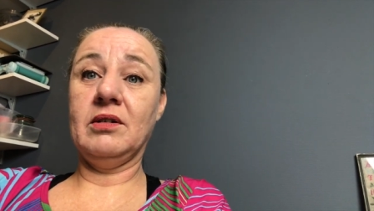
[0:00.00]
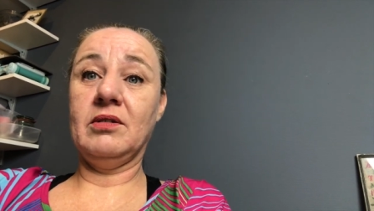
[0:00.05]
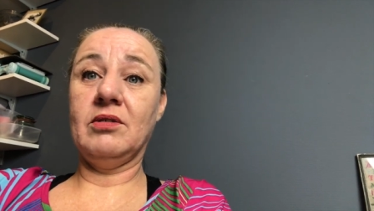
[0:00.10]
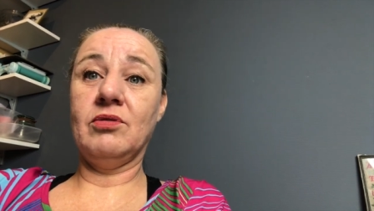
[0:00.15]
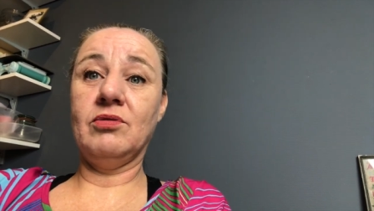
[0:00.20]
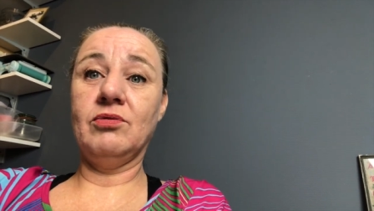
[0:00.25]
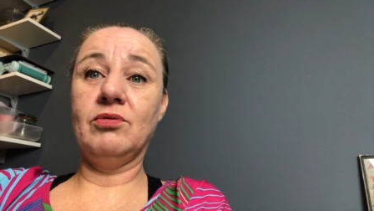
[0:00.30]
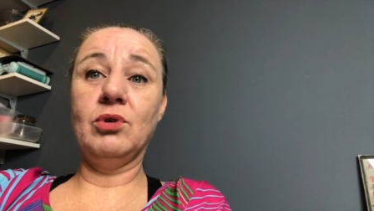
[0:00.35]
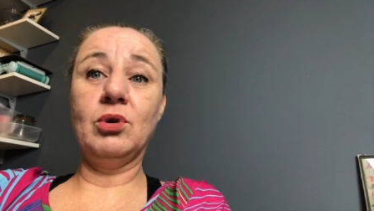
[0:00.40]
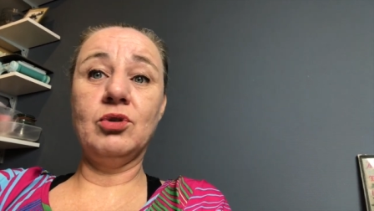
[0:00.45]

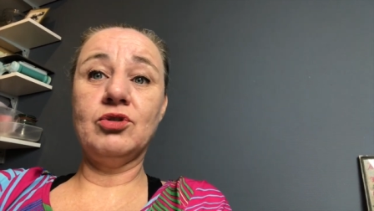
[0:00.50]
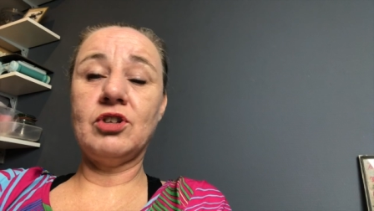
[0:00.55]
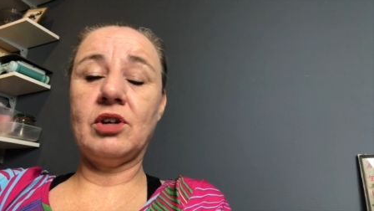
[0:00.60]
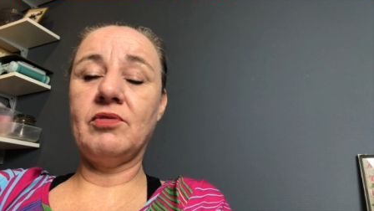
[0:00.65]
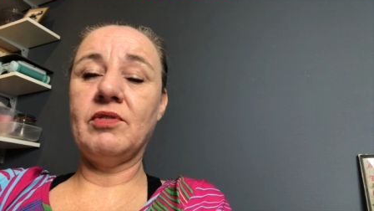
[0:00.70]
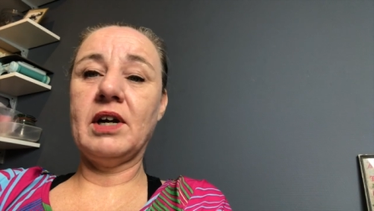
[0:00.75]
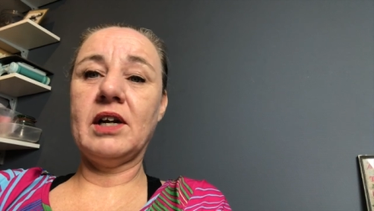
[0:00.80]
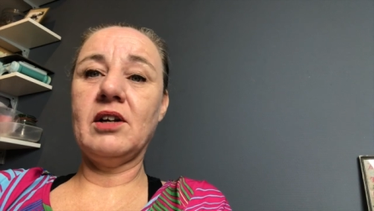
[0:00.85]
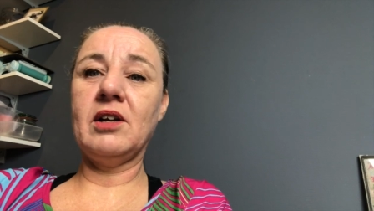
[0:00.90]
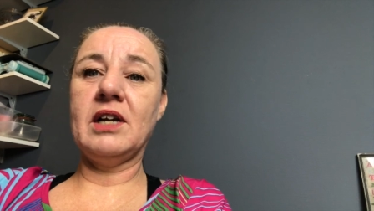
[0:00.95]
rules and
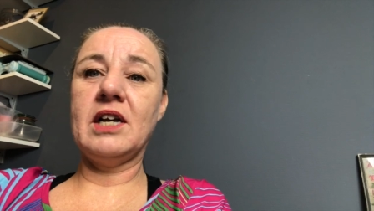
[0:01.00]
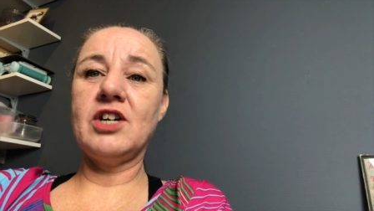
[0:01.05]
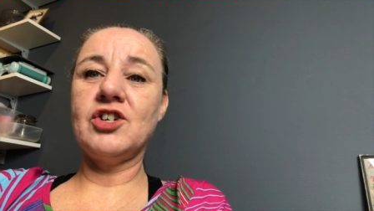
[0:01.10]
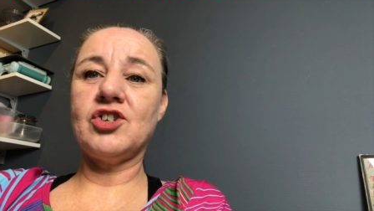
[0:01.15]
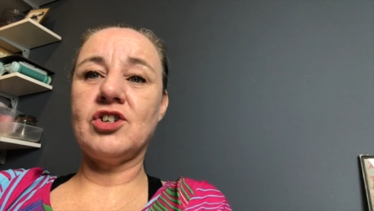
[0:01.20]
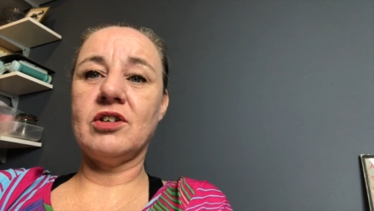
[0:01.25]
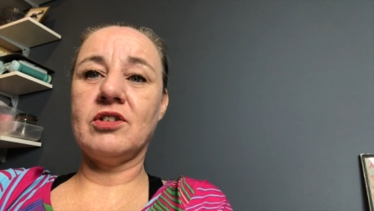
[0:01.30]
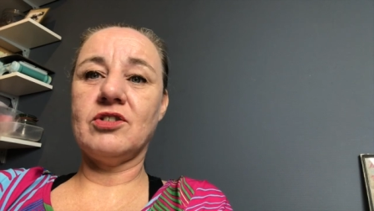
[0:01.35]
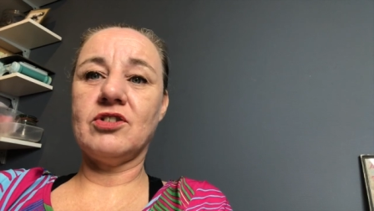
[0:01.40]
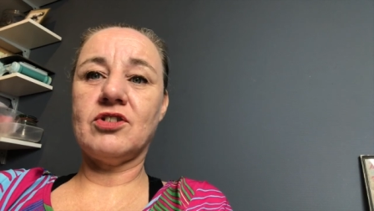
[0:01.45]

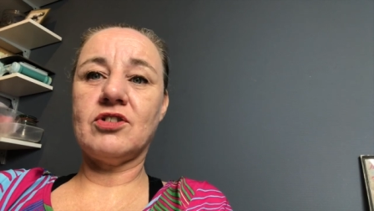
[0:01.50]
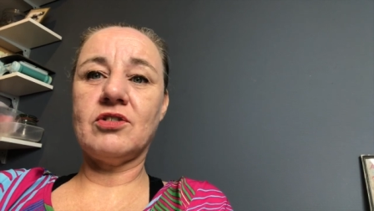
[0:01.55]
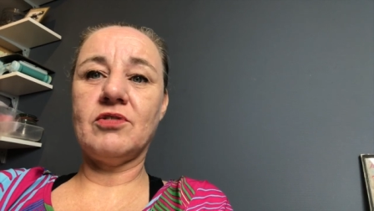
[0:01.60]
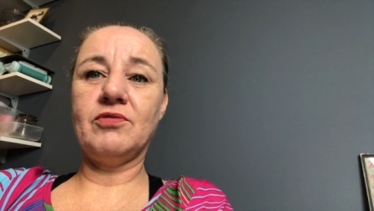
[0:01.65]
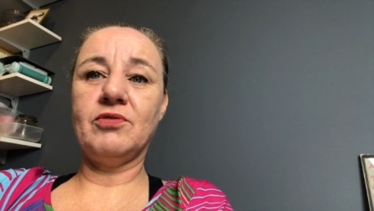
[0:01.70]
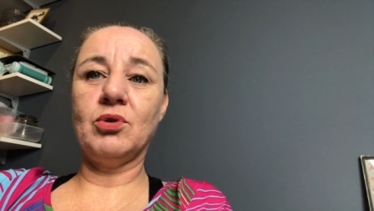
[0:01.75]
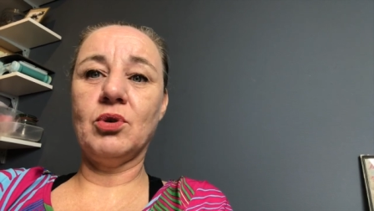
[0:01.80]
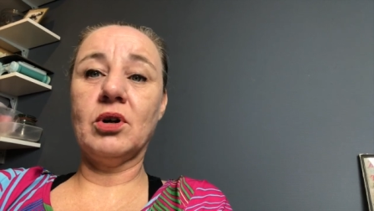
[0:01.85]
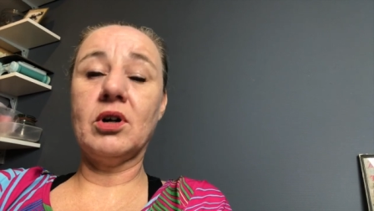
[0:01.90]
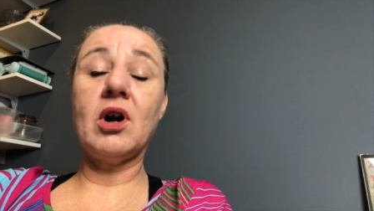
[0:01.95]
regulations
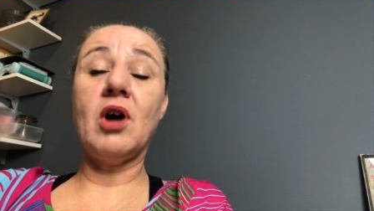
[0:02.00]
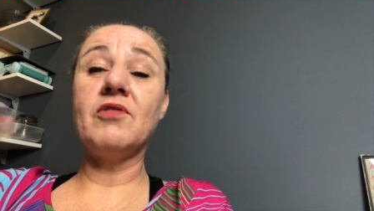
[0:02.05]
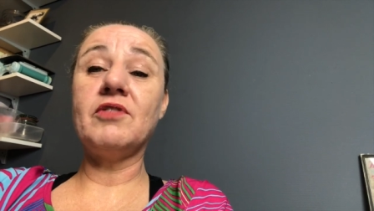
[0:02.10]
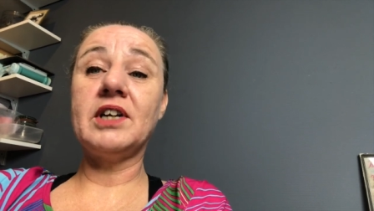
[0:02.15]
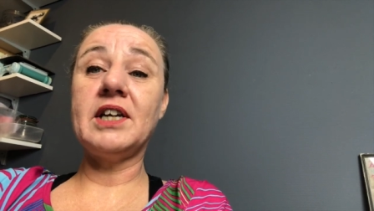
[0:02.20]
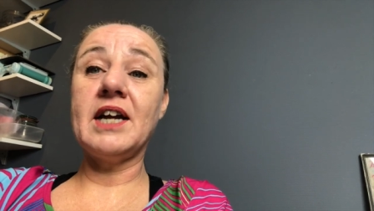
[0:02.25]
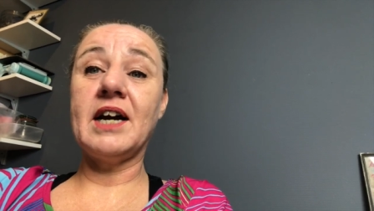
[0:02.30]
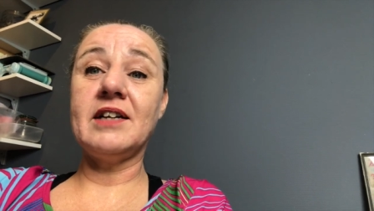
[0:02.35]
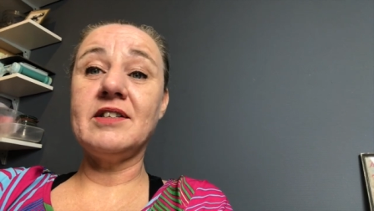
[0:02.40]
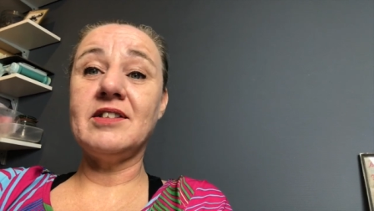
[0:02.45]
for
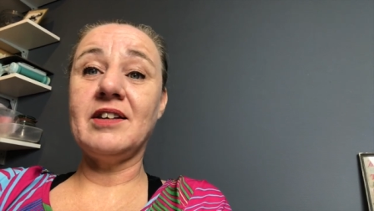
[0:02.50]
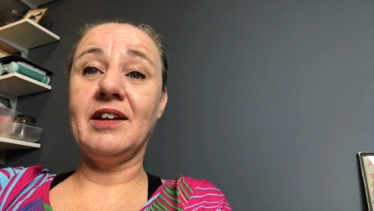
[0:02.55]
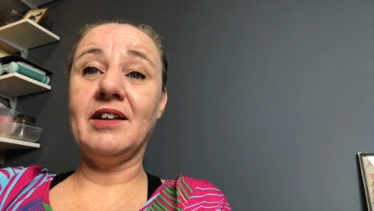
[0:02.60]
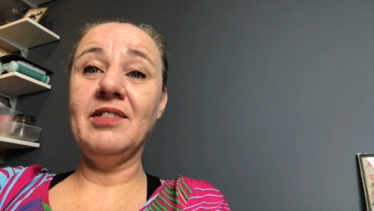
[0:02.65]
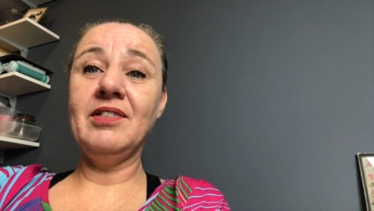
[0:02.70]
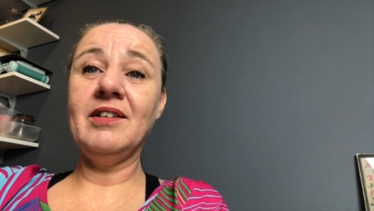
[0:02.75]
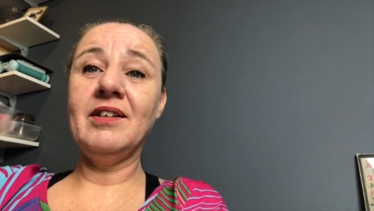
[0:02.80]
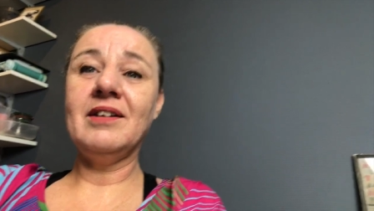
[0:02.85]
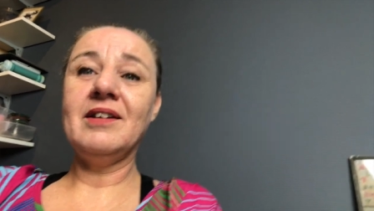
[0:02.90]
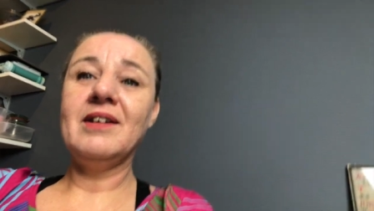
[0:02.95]
COVID-19.